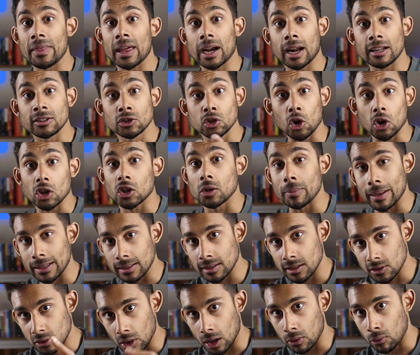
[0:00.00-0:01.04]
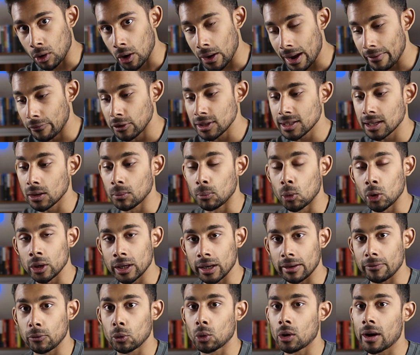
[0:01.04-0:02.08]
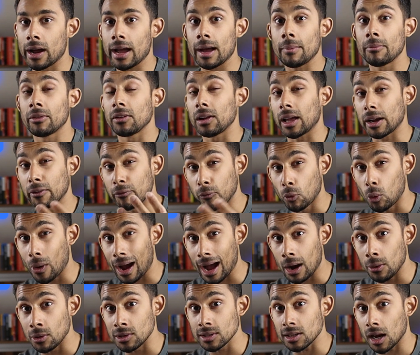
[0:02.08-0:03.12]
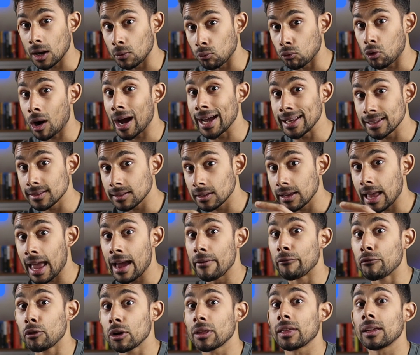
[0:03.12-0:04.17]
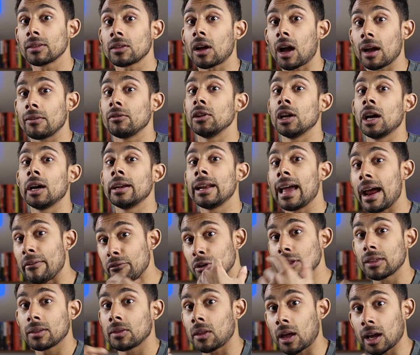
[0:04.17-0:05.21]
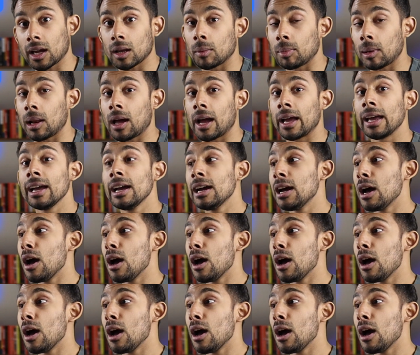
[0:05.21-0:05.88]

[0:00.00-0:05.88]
and then I documented. So I wrote every single morning at 4 a.m. for like four hours. I write everything that I've learned, everything that I could apply,